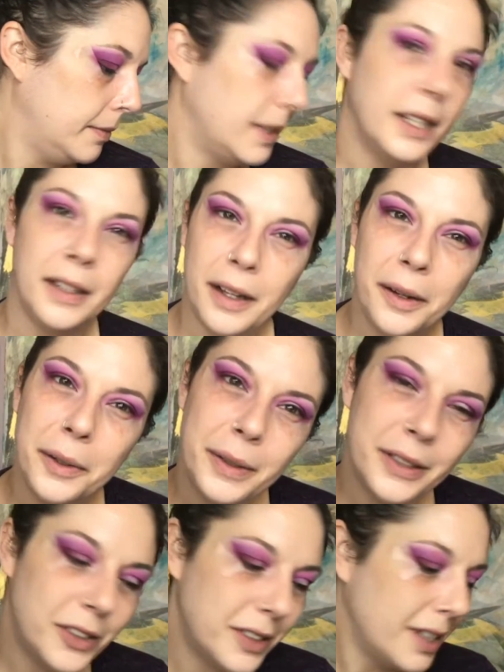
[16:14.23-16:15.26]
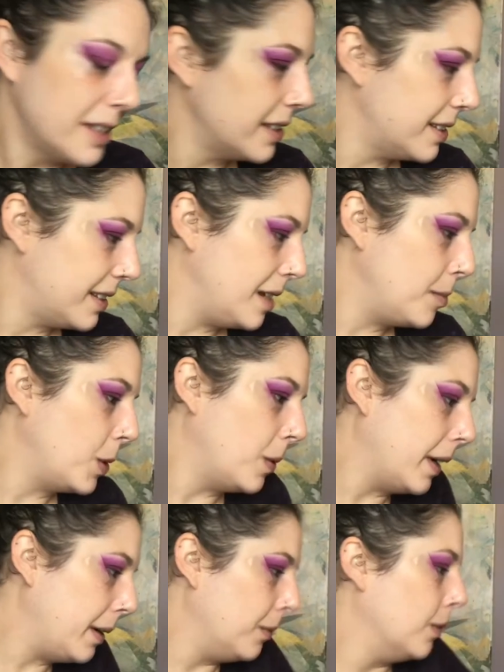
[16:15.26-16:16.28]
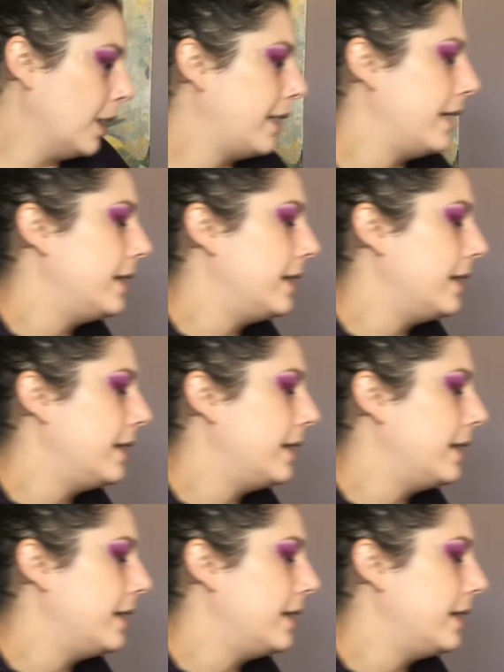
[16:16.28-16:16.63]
You know, it just doesn't seem quite right.